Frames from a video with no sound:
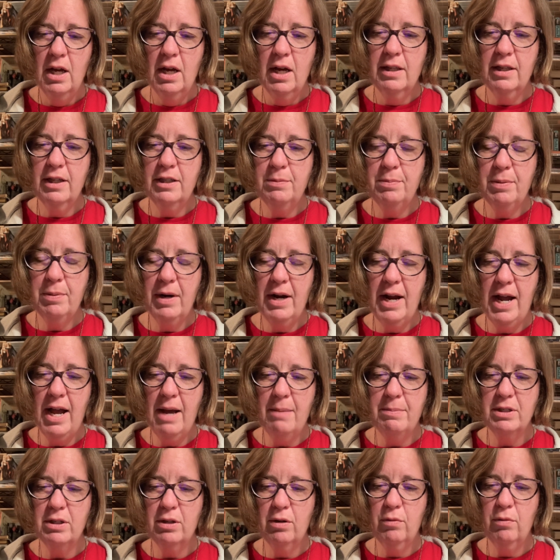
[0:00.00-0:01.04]
unless
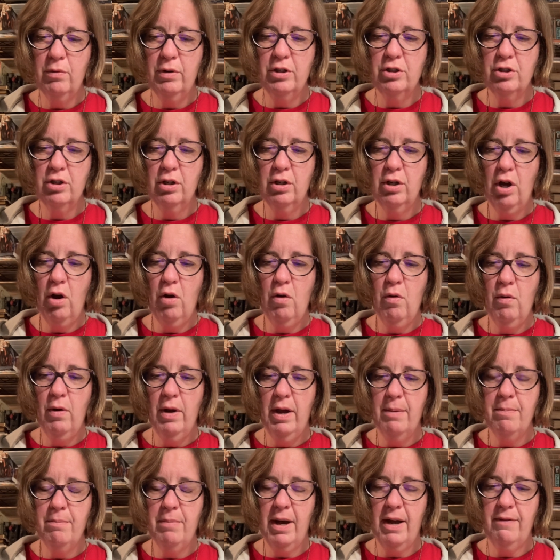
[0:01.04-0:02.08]
perhaps we should go
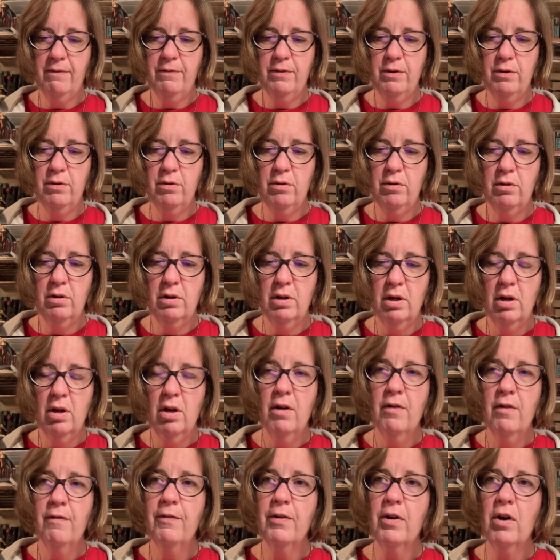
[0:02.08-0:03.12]
and buy food
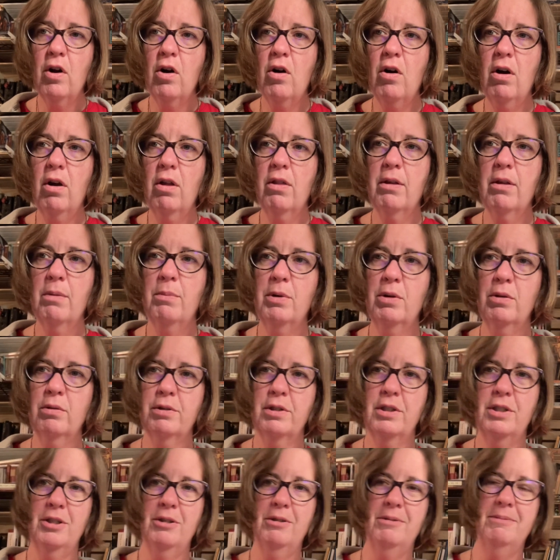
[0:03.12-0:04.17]
for all the
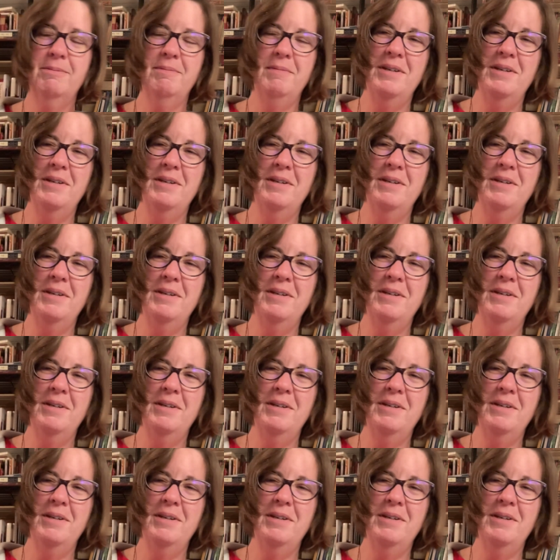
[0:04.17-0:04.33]
multitude.